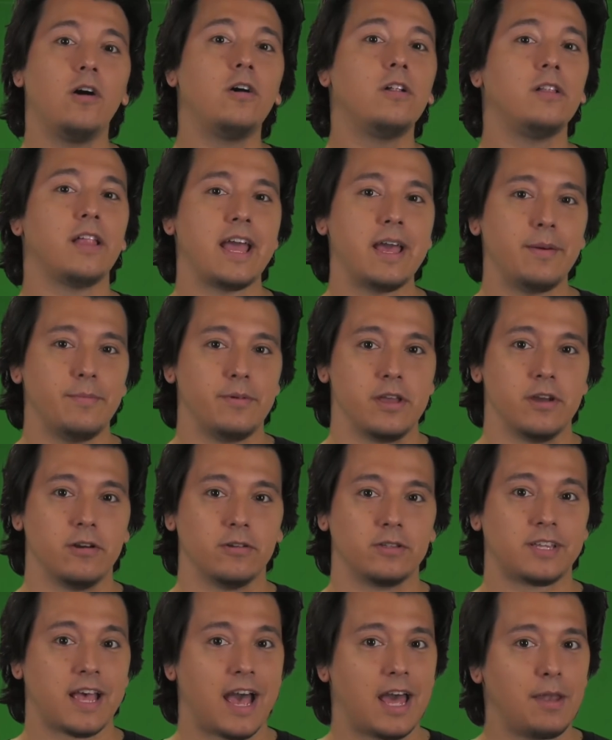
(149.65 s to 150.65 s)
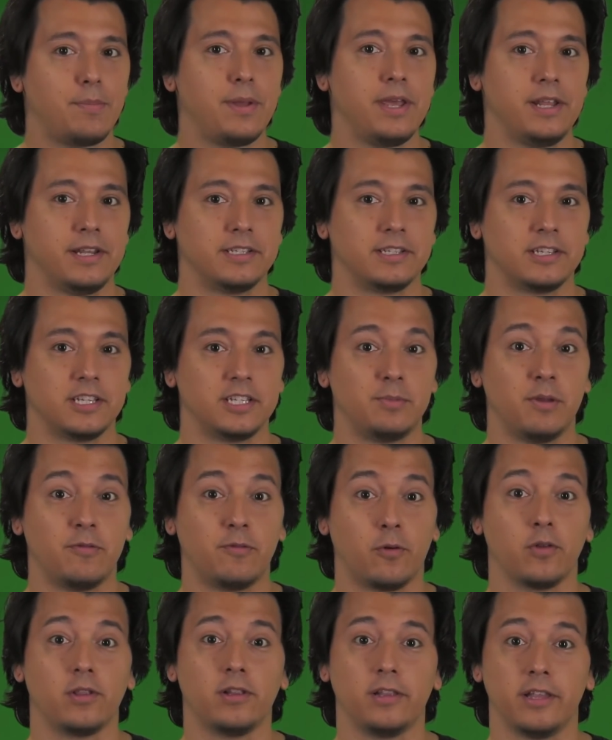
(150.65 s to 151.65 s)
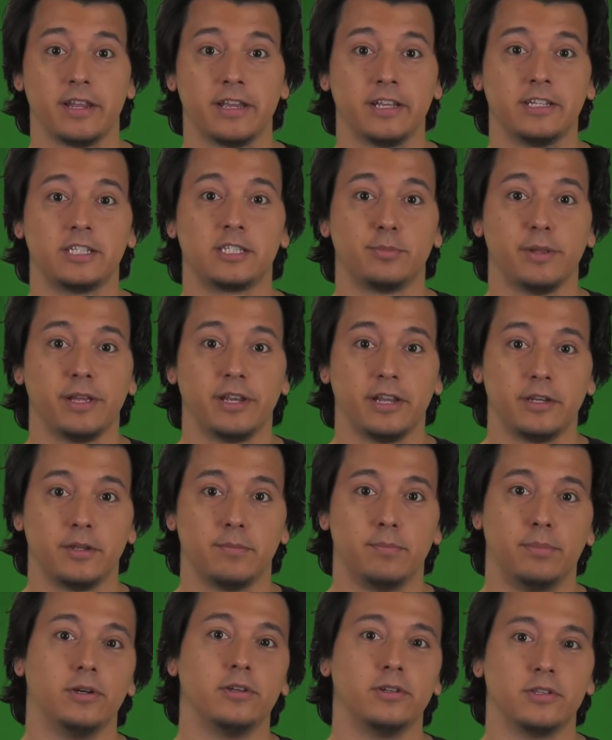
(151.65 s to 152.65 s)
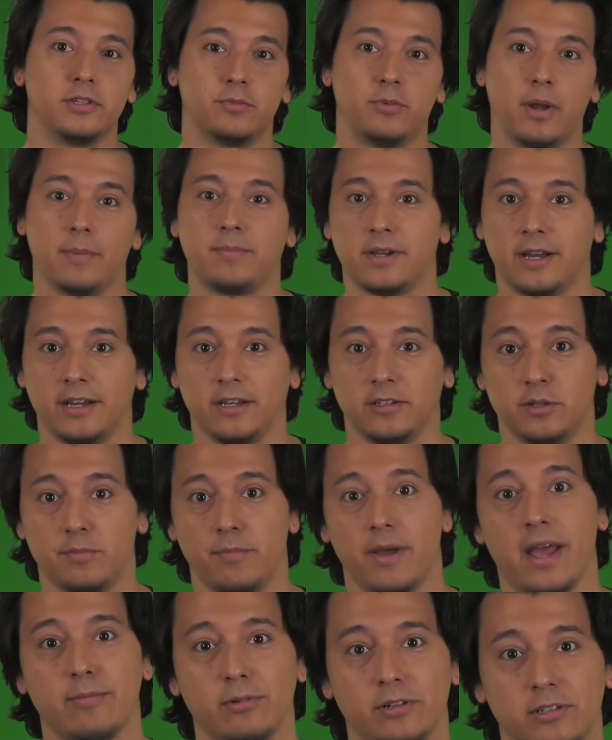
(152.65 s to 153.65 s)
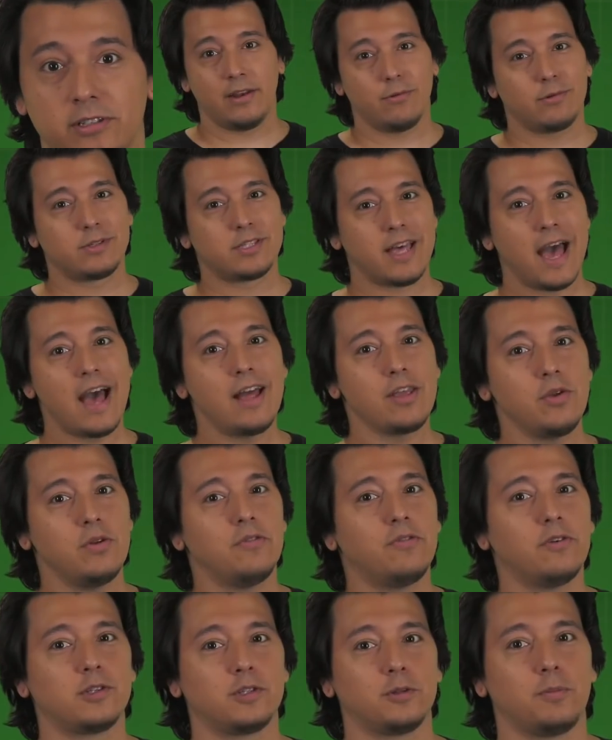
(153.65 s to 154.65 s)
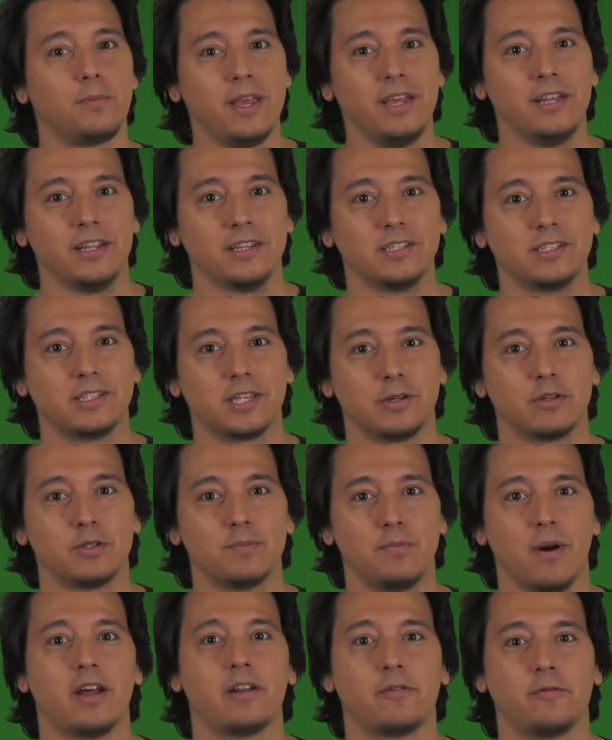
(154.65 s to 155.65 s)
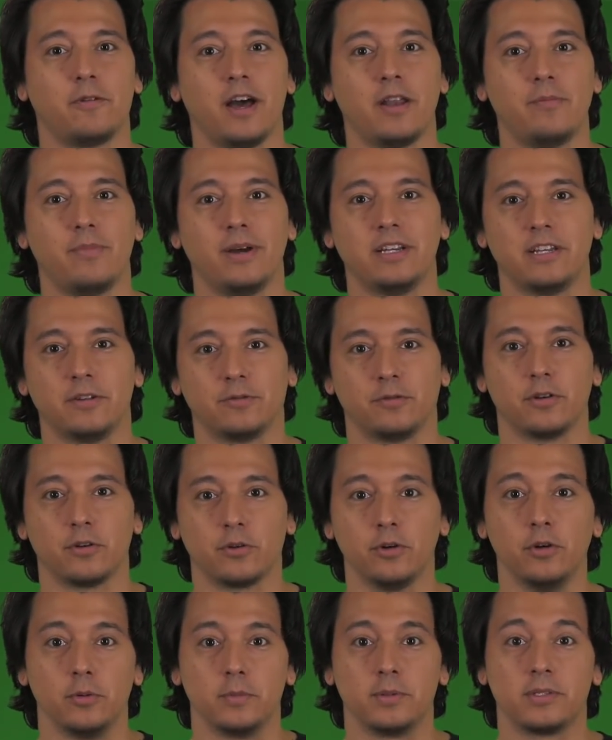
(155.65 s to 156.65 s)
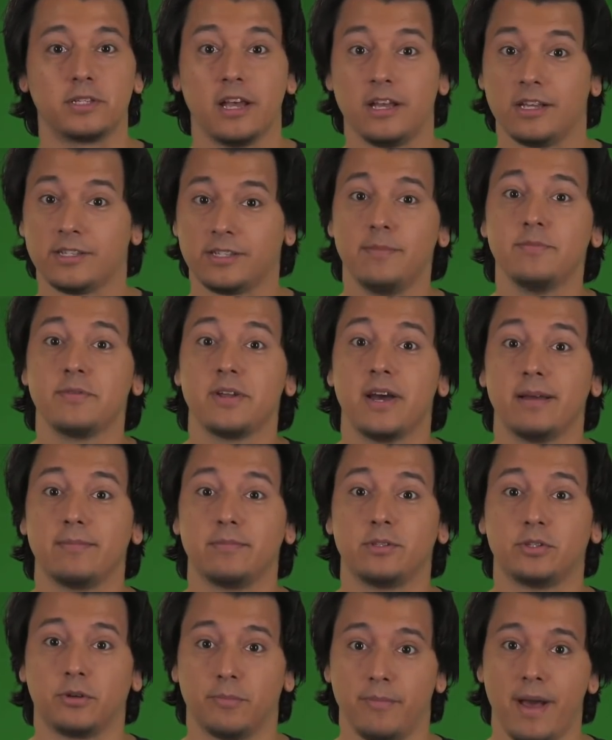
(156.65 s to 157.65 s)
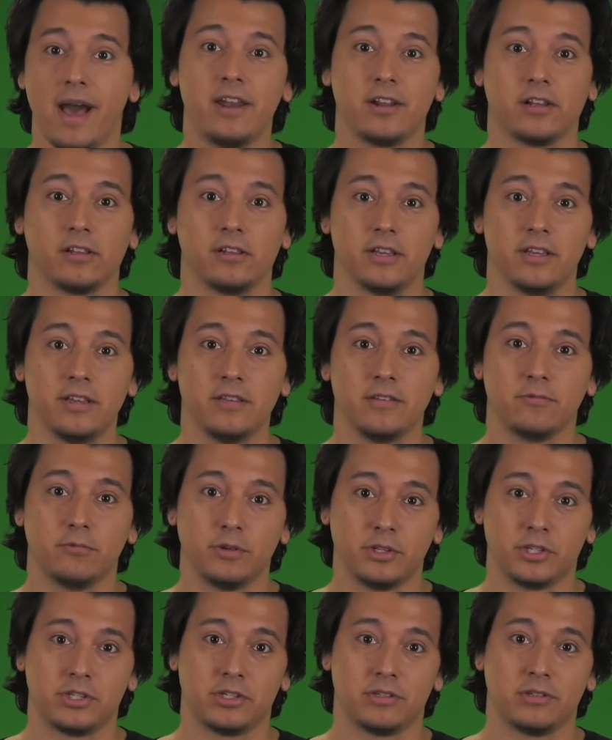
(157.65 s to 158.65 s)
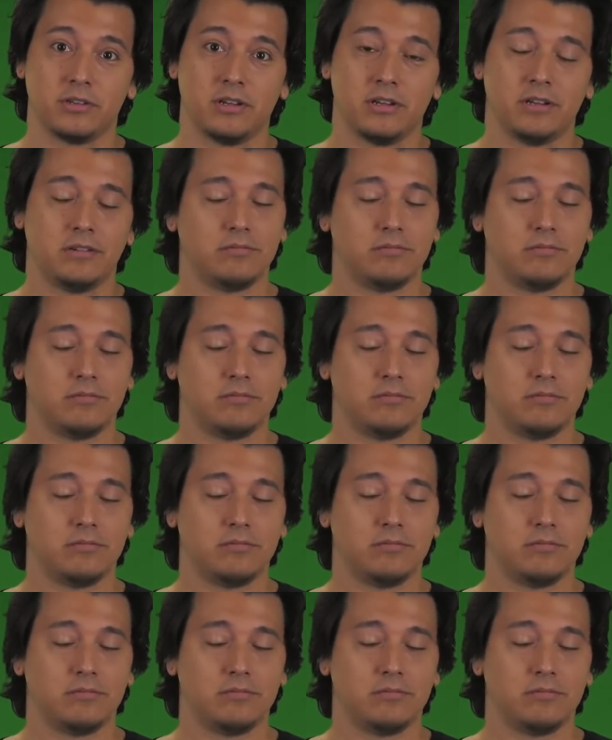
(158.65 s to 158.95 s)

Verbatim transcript: all amniotes had penises before the lineage split into birds, reptiles, and mammals. And it was that universal penis that was modified by different groups, sometimes dramatically, which